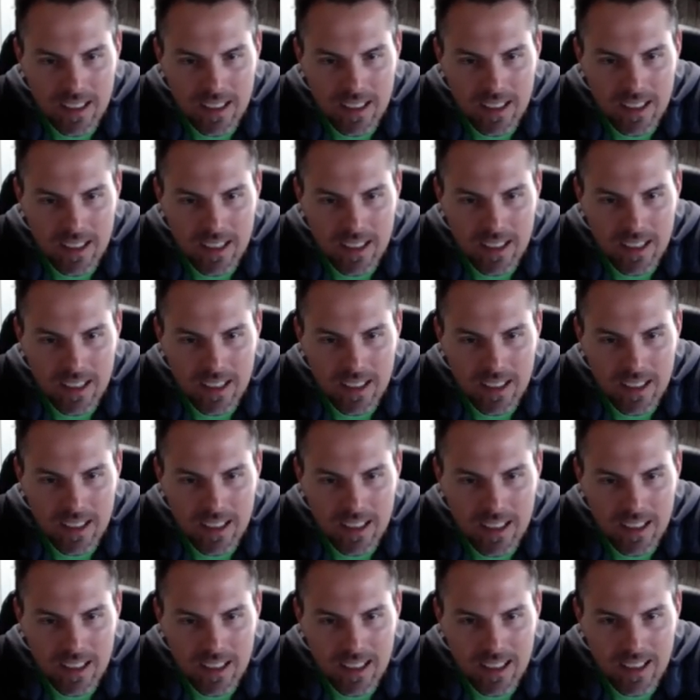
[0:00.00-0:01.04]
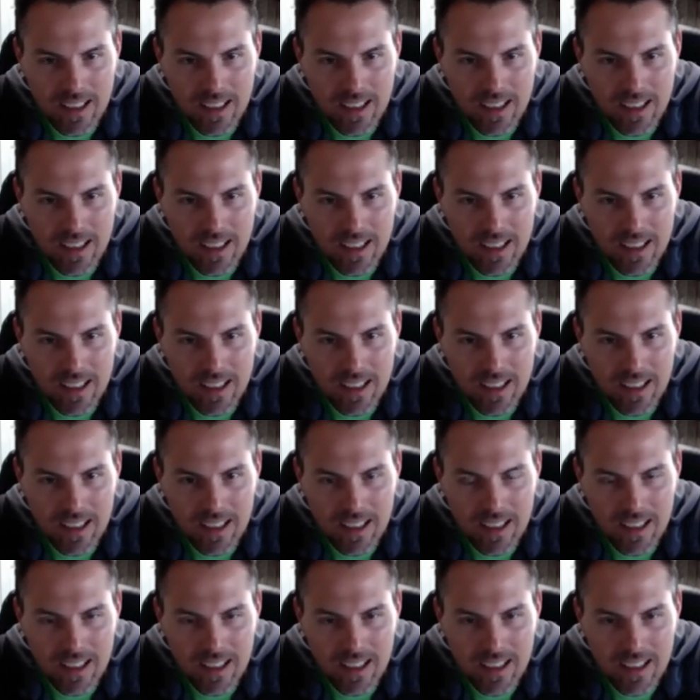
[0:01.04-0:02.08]

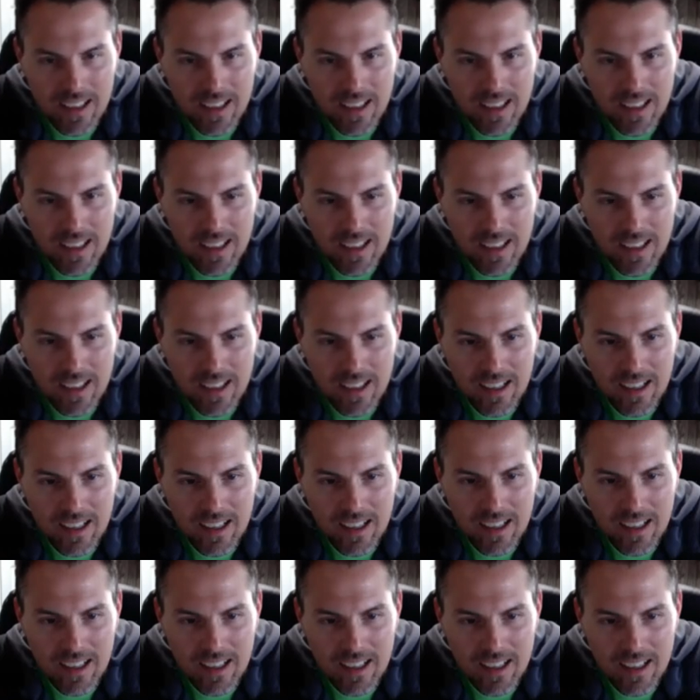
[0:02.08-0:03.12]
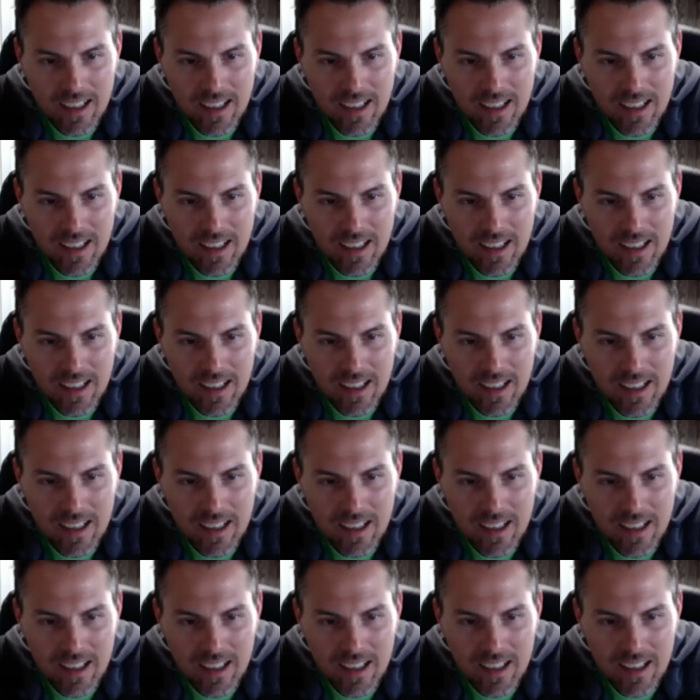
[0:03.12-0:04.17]

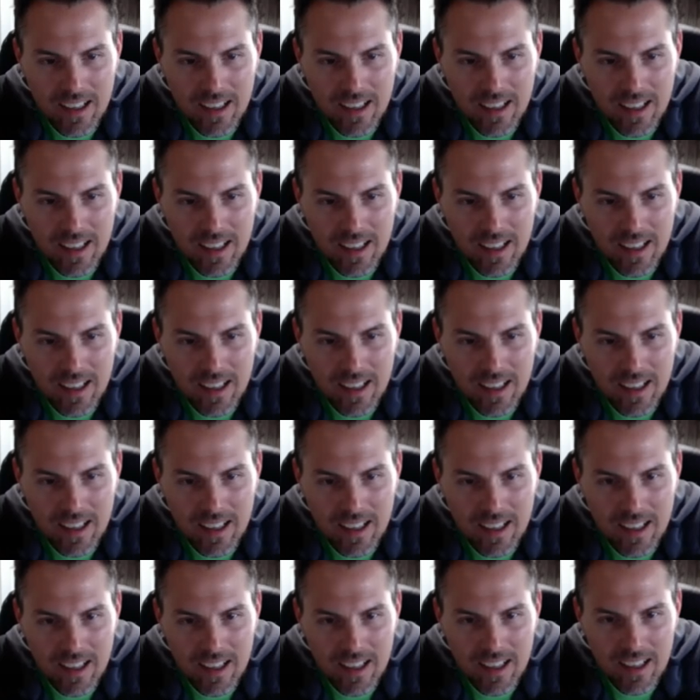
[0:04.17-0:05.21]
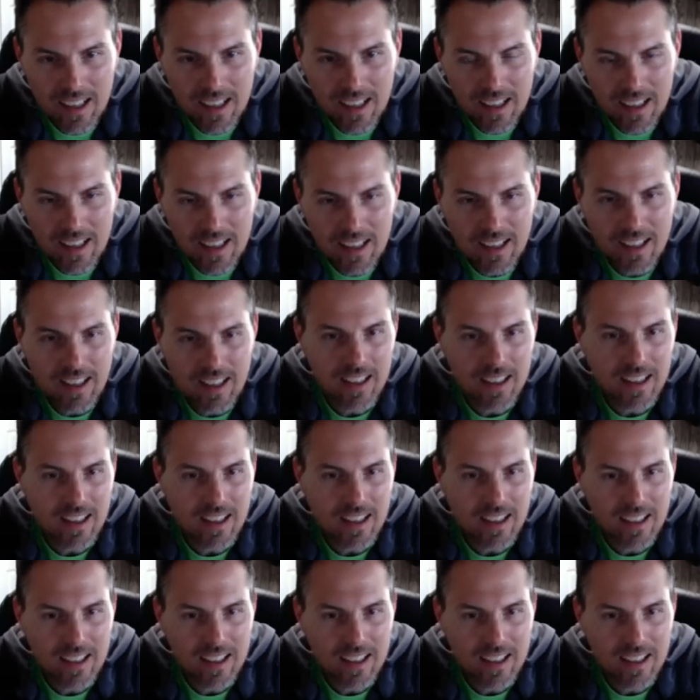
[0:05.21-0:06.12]
This person isn't speaking.